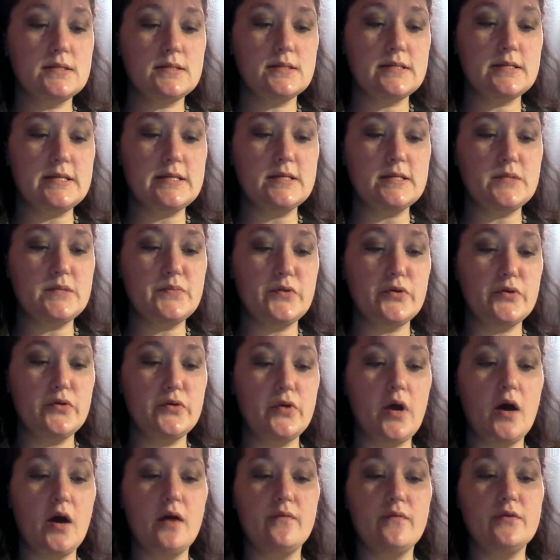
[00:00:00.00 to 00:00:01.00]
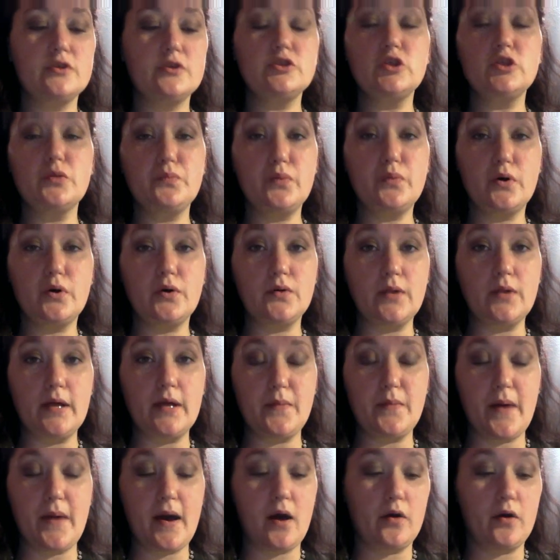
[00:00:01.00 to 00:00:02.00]
teaspoon of
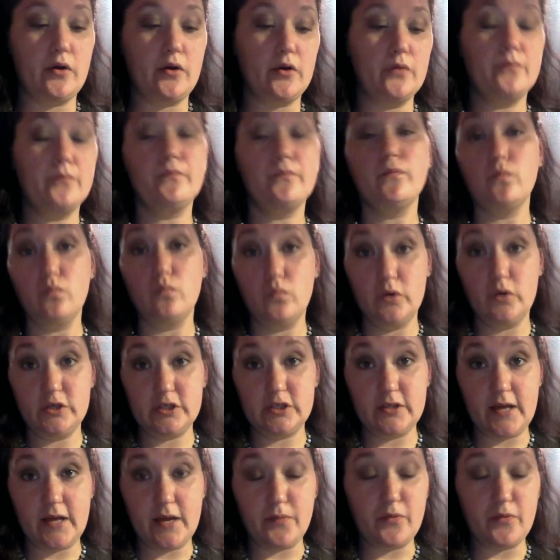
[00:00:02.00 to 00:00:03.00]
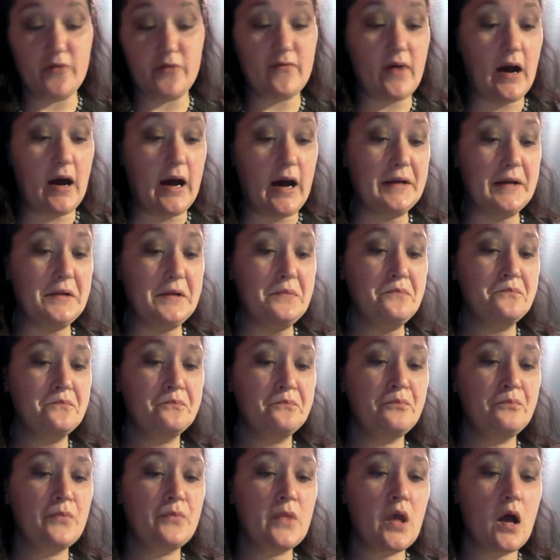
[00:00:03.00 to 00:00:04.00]
Chipotle powder, which they provide.
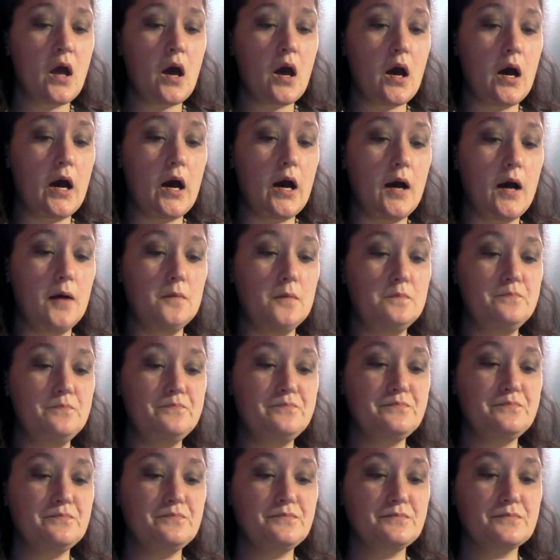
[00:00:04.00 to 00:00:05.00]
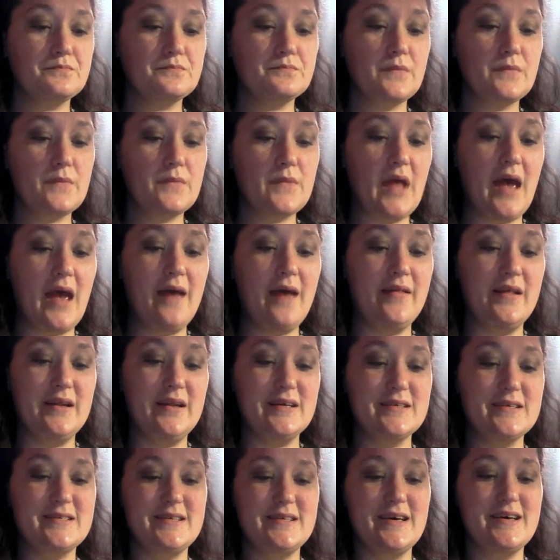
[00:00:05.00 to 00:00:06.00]
And then
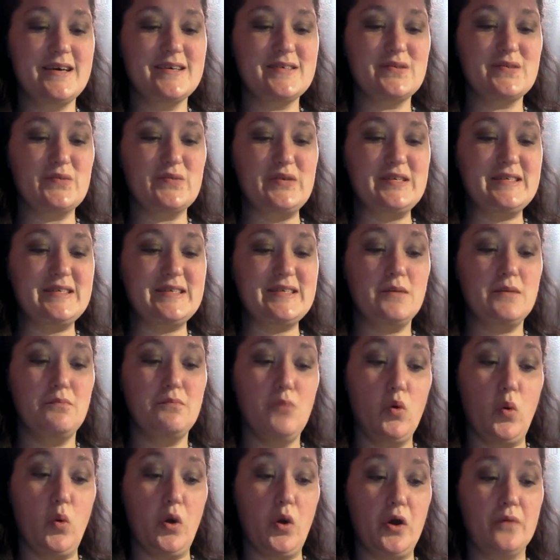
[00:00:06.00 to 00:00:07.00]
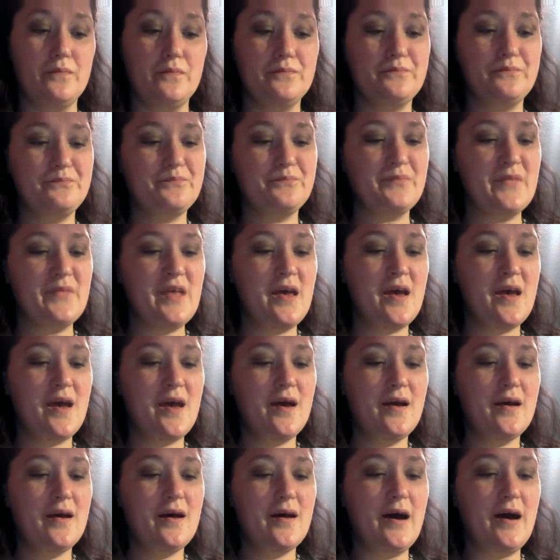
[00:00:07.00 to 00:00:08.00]
it says, we sent more.
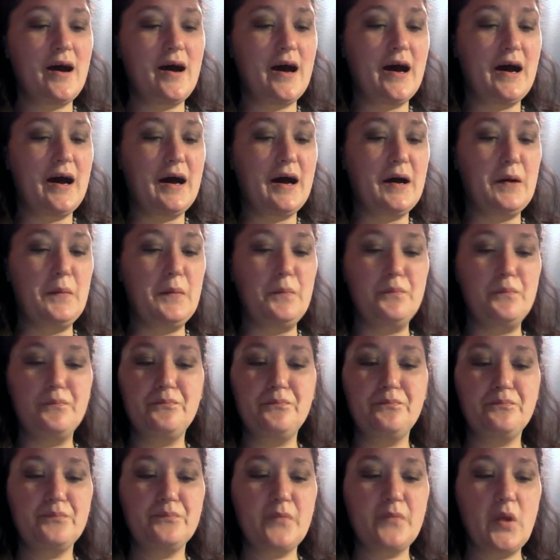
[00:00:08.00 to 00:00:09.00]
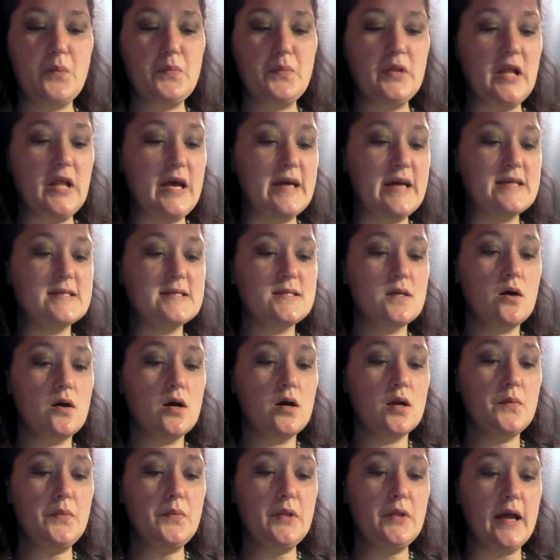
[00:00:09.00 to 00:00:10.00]
Place
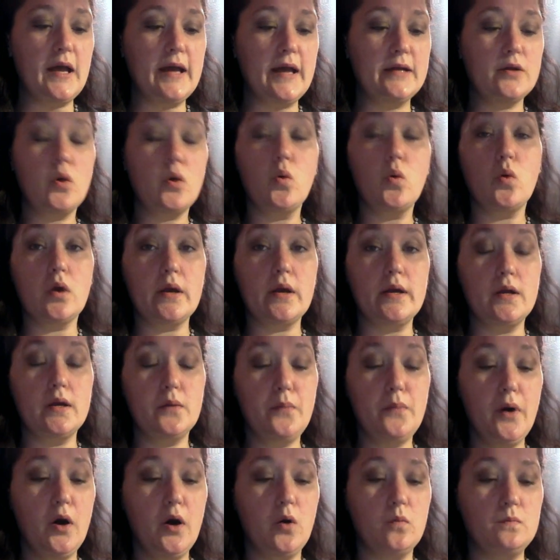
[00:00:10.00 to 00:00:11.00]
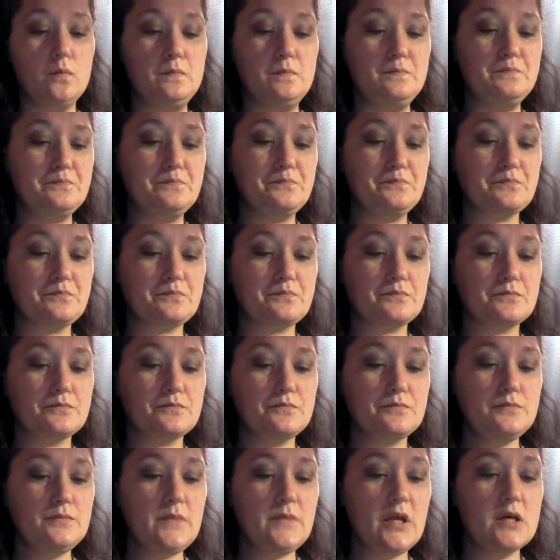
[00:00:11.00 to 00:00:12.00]
on a plate or in a bowl.
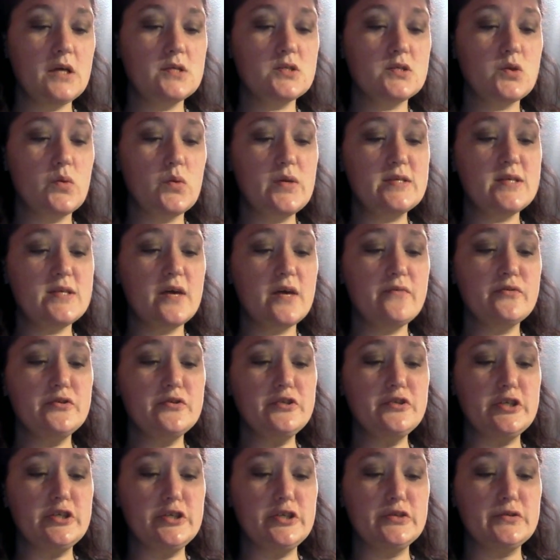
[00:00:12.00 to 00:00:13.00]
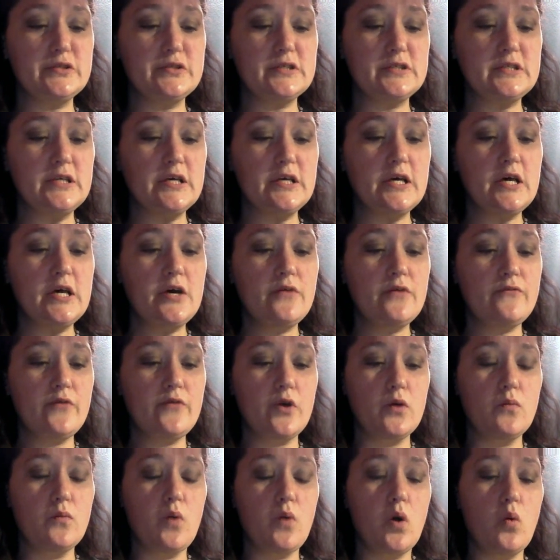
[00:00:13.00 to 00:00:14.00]
Squeeze over juice
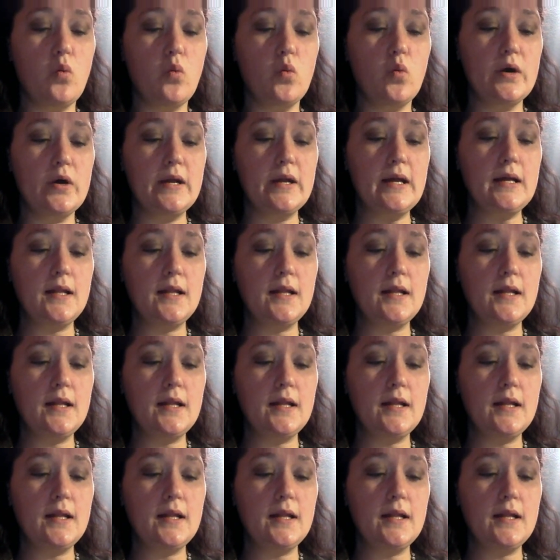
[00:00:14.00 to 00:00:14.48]
from 1